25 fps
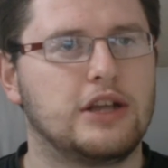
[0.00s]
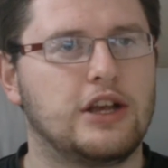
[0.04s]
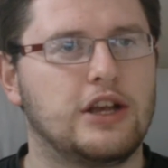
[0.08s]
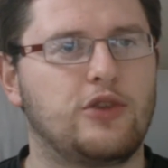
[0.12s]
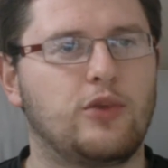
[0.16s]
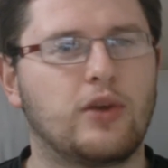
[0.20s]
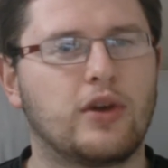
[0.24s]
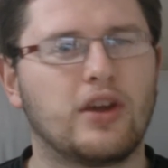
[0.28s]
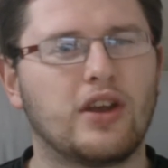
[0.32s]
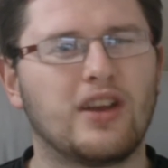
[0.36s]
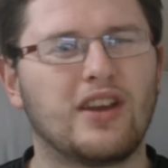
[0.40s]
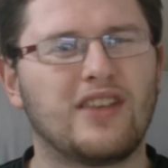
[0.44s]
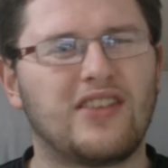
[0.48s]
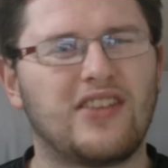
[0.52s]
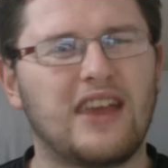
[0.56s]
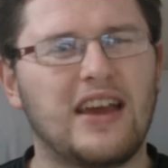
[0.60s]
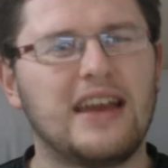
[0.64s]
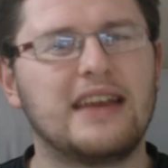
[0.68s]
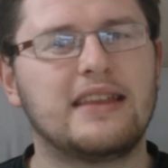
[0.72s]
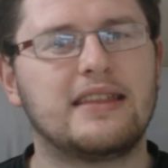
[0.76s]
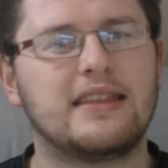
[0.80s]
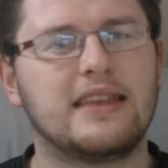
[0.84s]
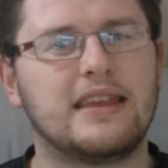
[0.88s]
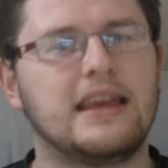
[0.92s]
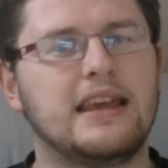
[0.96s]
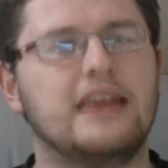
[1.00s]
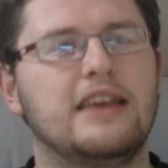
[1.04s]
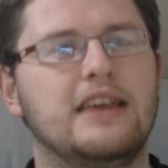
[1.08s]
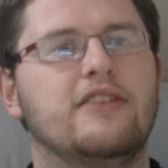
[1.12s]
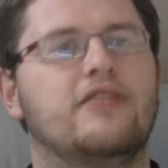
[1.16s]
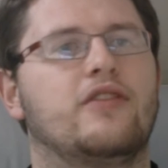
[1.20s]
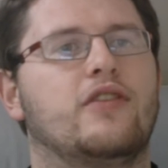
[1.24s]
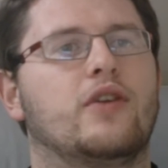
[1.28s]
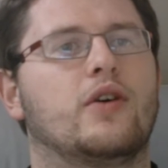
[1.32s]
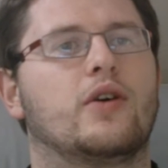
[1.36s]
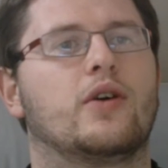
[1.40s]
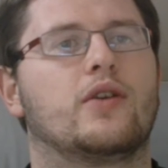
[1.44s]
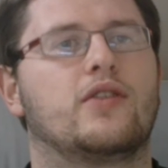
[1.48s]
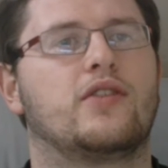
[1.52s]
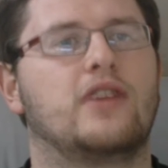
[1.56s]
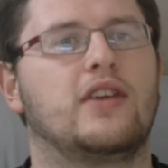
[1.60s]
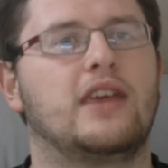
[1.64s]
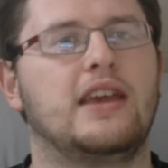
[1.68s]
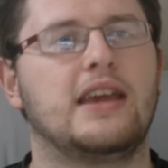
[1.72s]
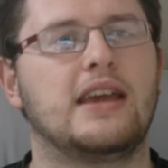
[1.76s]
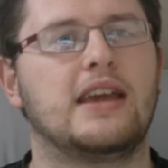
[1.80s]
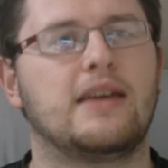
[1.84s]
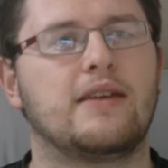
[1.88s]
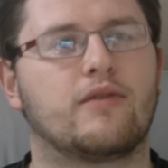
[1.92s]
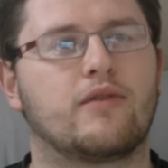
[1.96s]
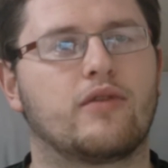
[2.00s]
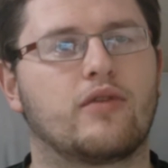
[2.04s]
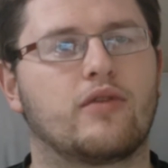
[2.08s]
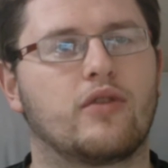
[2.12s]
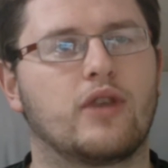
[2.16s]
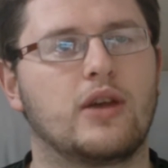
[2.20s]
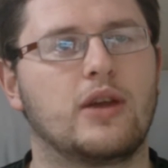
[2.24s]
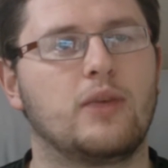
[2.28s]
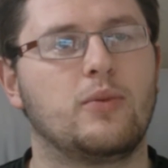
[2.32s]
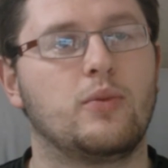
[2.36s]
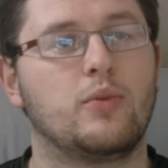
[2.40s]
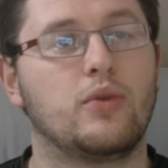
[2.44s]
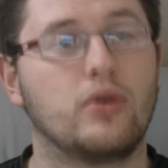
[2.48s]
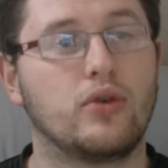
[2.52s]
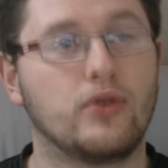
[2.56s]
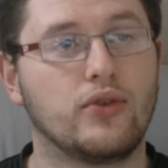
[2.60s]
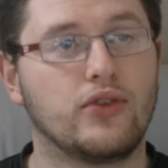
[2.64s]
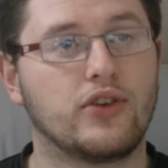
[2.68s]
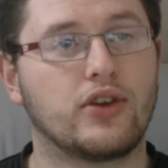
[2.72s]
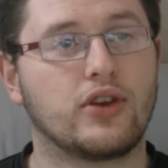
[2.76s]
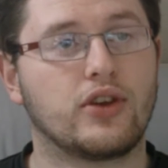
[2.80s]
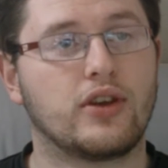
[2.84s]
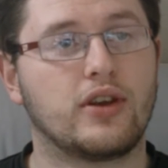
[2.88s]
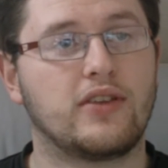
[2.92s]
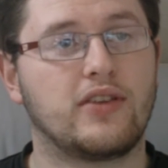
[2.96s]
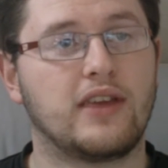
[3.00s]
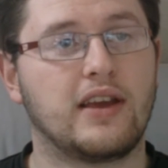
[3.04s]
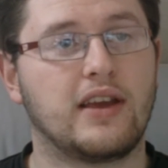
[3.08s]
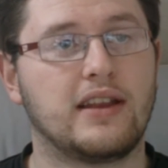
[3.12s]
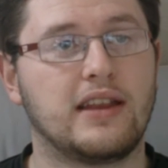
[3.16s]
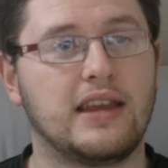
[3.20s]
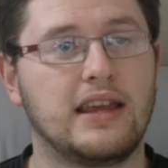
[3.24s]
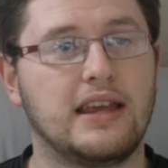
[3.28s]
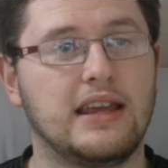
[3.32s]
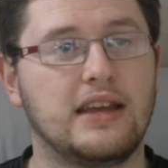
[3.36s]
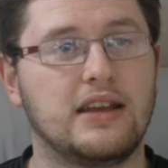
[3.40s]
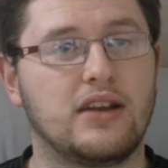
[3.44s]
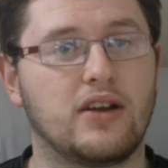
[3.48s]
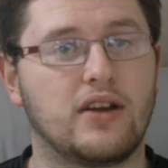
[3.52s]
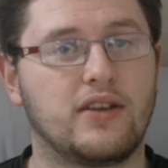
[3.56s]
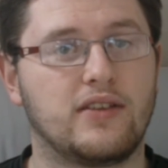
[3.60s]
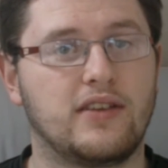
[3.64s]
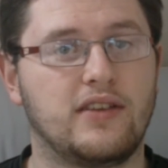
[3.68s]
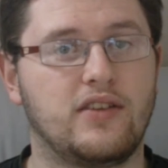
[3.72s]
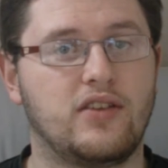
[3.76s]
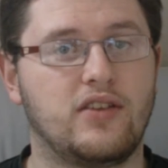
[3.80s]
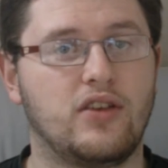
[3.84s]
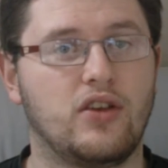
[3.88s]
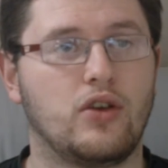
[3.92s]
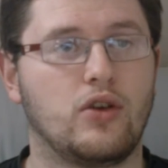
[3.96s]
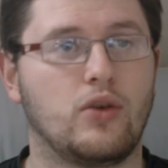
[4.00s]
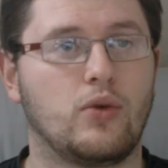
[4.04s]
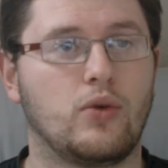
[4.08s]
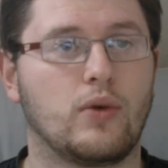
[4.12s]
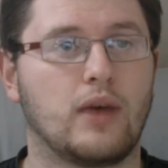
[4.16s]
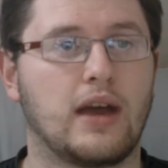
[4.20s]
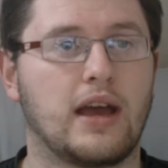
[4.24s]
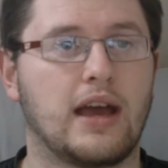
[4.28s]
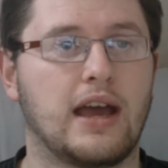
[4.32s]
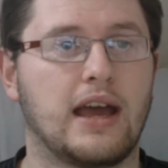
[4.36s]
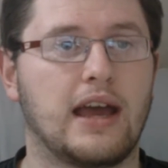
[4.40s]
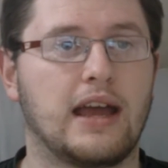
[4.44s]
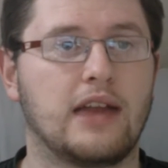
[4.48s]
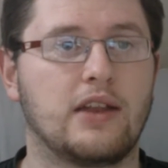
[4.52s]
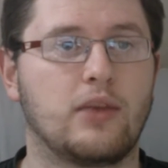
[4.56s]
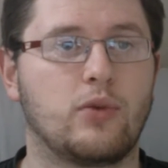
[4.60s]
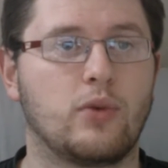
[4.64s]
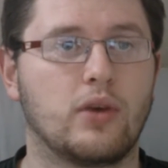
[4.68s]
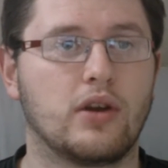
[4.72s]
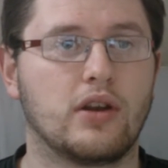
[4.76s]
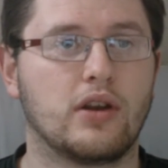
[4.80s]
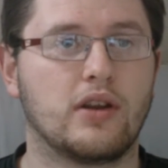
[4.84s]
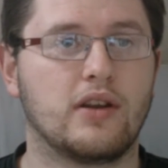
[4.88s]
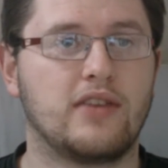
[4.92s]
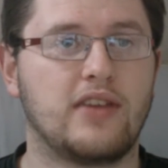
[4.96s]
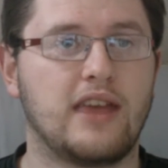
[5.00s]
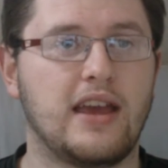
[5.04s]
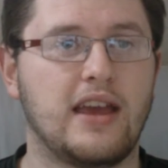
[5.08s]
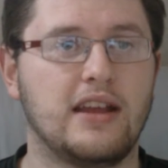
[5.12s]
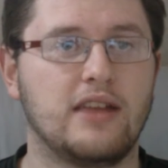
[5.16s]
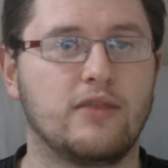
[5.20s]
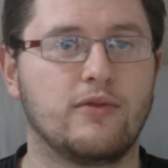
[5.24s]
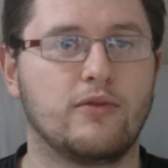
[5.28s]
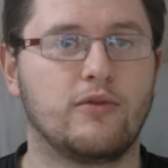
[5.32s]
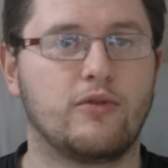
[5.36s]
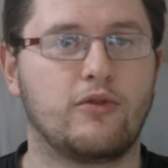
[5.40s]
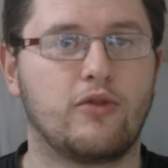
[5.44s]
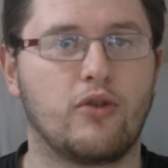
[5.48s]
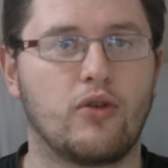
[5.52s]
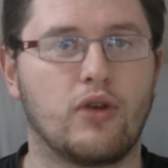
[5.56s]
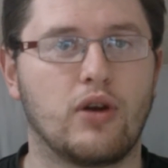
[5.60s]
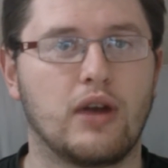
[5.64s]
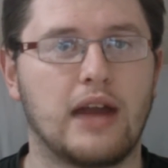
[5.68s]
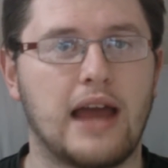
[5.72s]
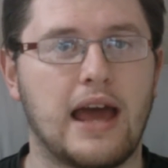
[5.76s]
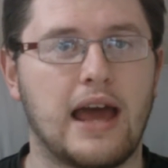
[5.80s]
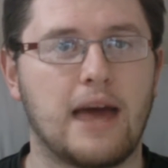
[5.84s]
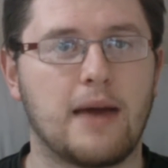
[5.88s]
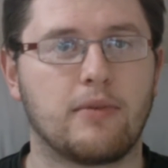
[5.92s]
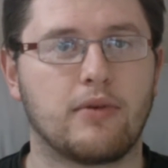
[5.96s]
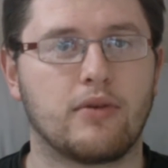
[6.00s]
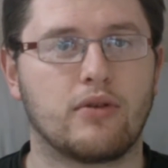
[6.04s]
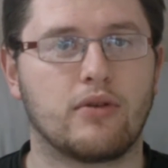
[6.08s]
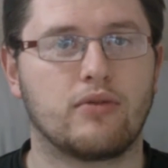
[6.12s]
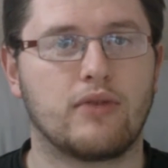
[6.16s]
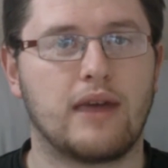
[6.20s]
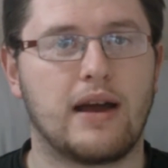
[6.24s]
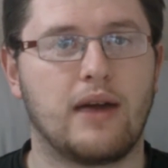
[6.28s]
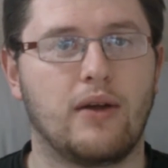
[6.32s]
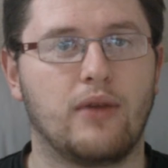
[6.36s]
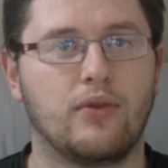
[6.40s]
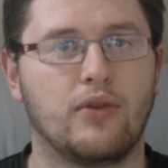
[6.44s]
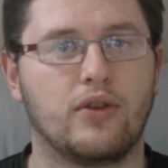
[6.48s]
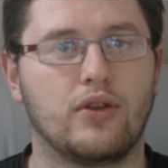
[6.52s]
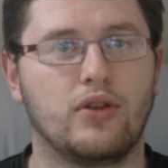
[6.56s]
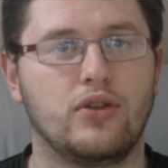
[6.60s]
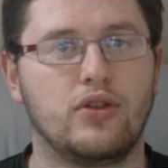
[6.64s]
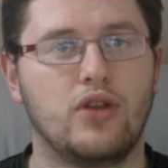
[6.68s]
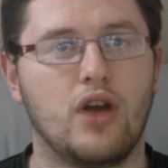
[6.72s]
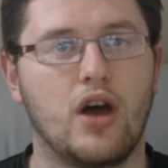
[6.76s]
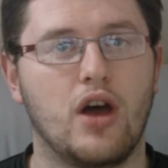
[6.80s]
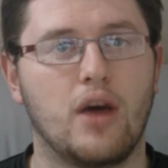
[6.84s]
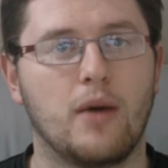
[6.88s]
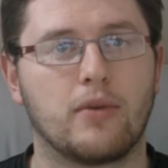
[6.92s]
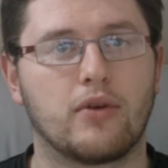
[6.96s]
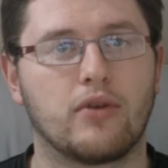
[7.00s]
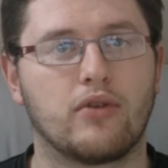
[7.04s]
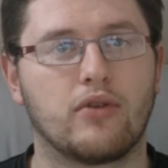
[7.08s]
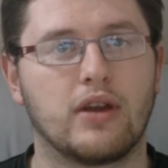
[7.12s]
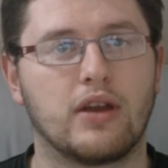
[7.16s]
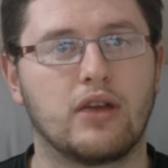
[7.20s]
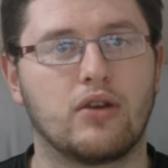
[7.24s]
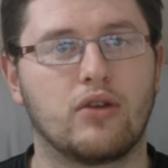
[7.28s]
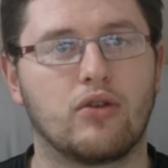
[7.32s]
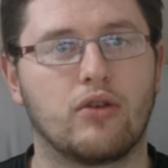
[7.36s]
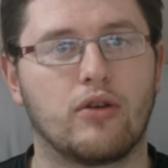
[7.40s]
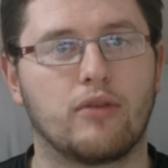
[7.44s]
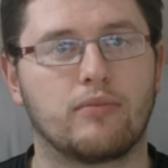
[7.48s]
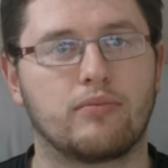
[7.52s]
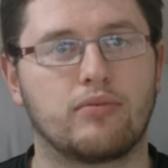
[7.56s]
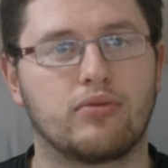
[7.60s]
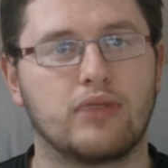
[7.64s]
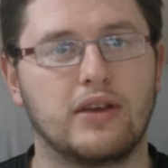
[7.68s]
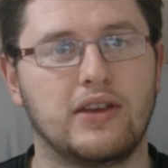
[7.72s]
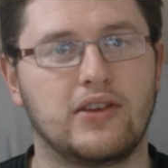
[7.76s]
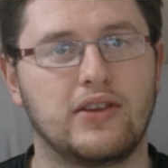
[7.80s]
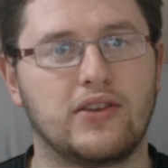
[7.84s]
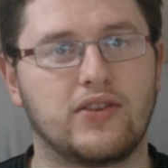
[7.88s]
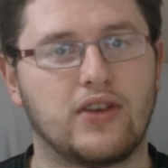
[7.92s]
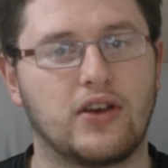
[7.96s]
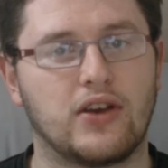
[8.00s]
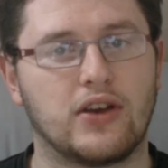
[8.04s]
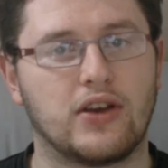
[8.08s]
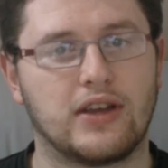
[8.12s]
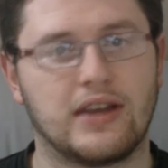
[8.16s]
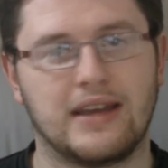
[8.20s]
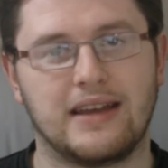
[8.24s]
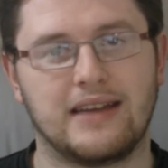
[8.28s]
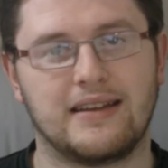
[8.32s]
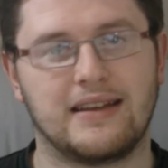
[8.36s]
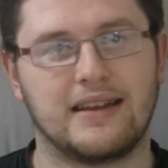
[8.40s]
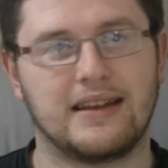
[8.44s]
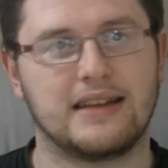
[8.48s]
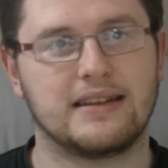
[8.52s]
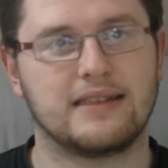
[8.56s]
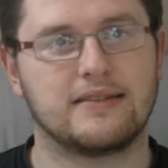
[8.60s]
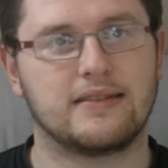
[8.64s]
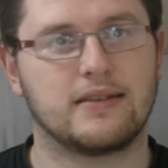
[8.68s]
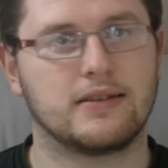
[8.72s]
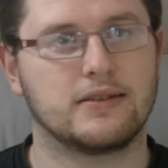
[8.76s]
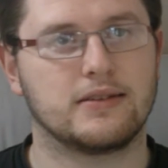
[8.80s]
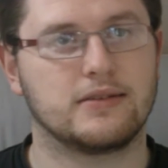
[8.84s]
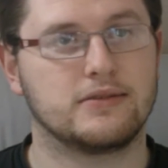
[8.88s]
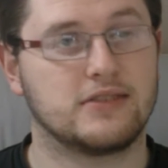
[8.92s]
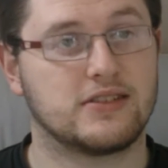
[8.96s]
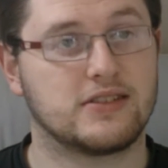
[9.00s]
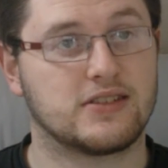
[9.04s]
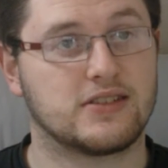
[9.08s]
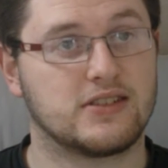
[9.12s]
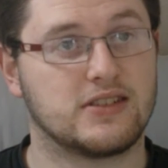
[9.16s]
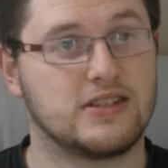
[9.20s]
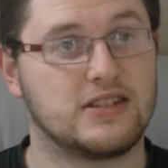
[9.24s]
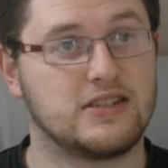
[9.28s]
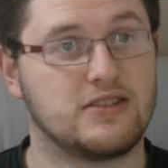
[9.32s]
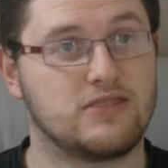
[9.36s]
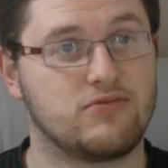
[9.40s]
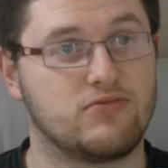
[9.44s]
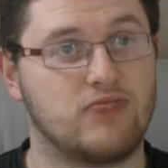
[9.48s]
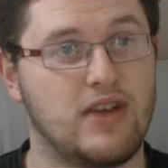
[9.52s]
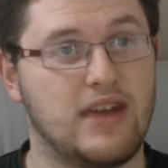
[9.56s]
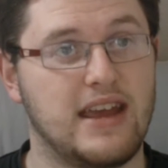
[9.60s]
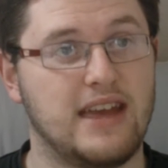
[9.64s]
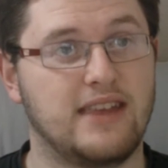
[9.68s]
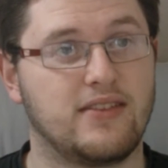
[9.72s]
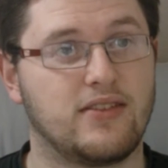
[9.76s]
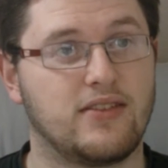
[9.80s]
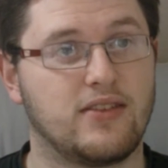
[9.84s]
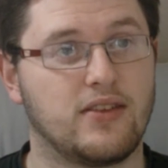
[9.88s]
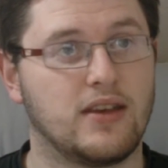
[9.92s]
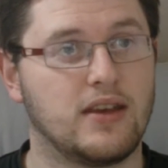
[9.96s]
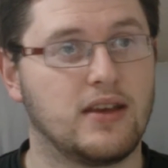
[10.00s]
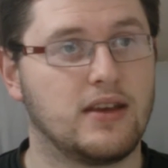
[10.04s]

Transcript: is we're going to take the E30 M3 and we're also going to take the E92 and we're going to take them for a lap around the Nürburgring Grand Prix circuit and I'm just going to narrate